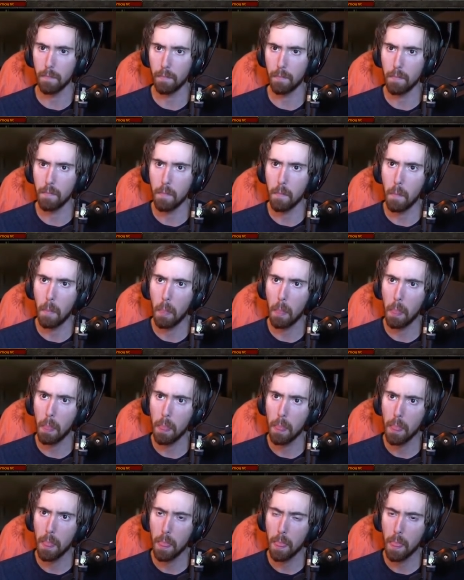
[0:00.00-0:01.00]

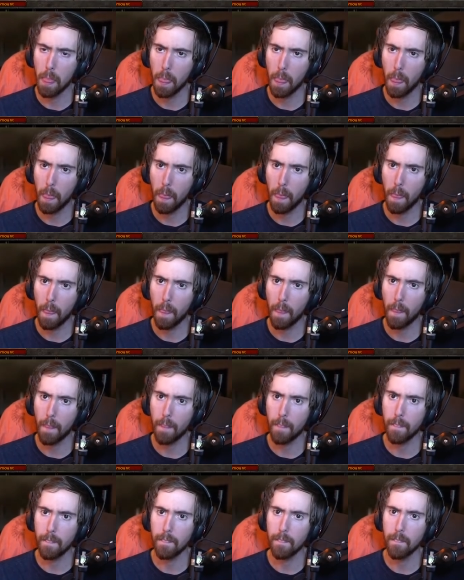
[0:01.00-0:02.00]

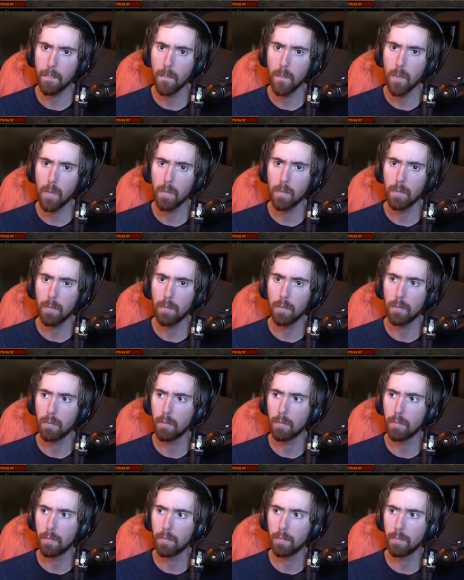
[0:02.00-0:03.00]

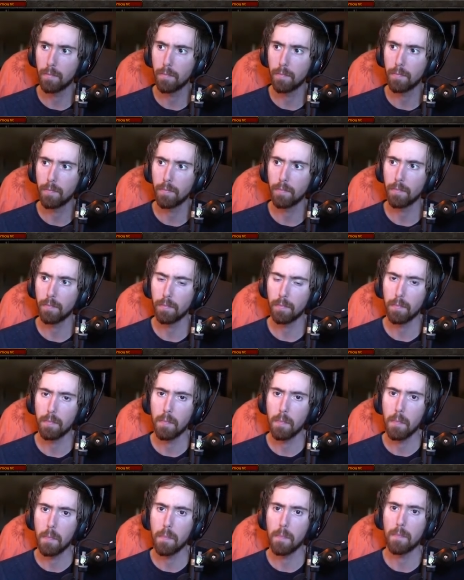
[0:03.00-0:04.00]

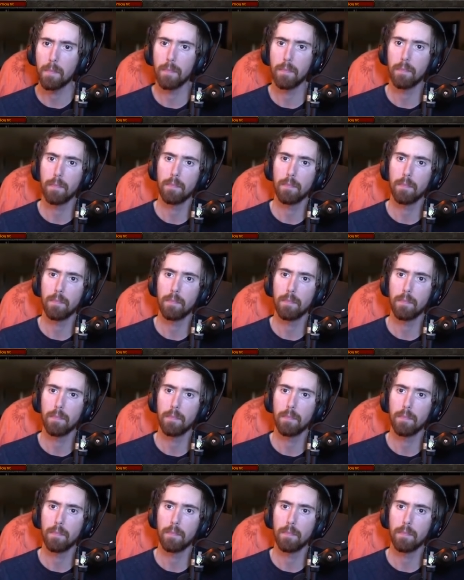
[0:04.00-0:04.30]
[no speech]